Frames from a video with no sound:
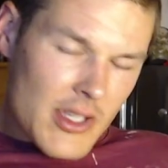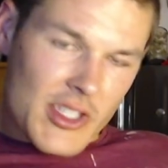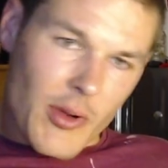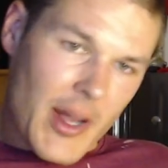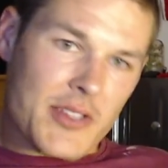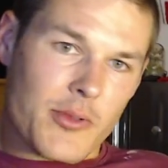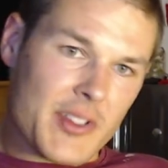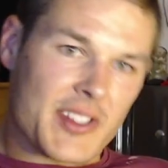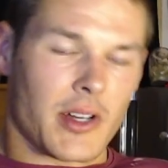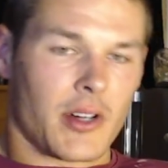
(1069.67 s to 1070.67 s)
So as a
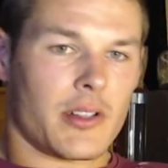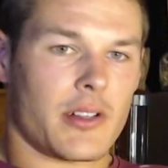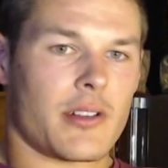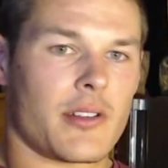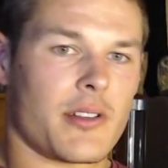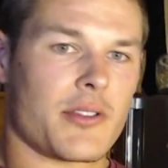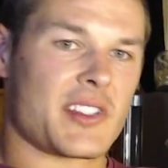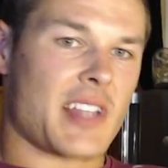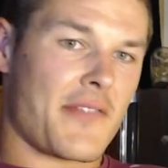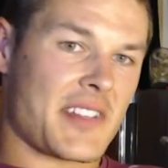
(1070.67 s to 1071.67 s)
result,
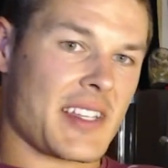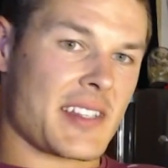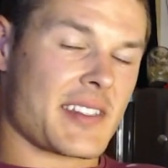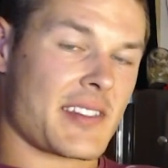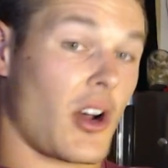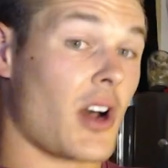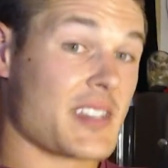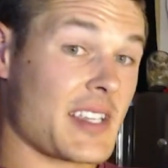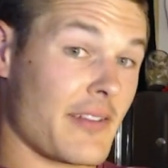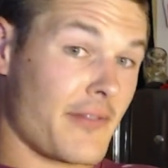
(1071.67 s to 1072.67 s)
those deficits
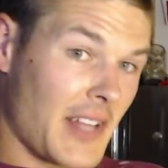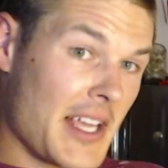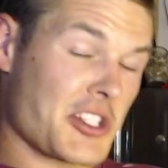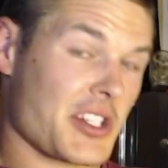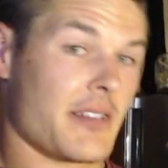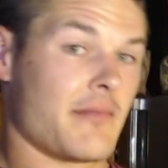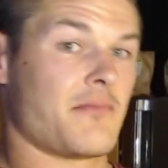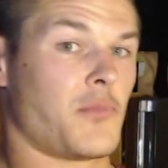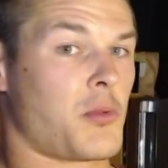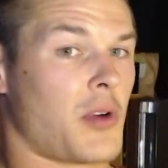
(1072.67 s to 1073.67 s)
causing inflation
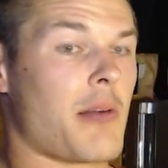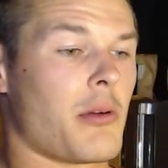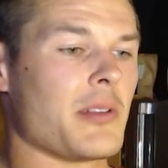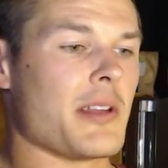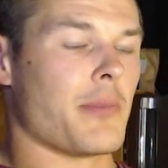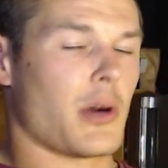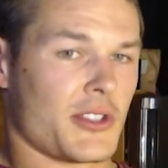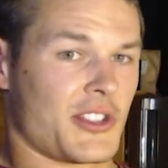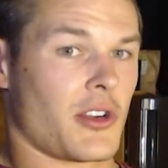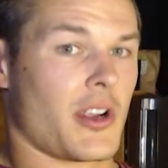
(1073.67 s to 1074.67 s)
will probably
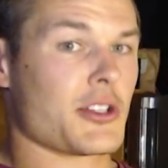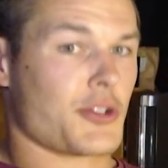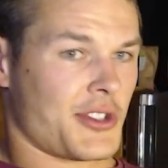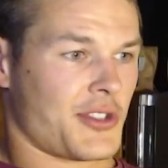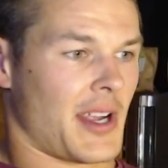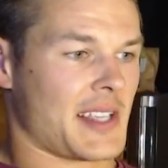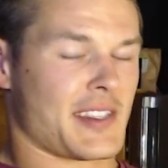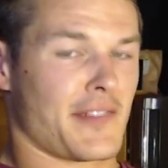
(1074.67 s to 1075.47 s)
bolster interest rates.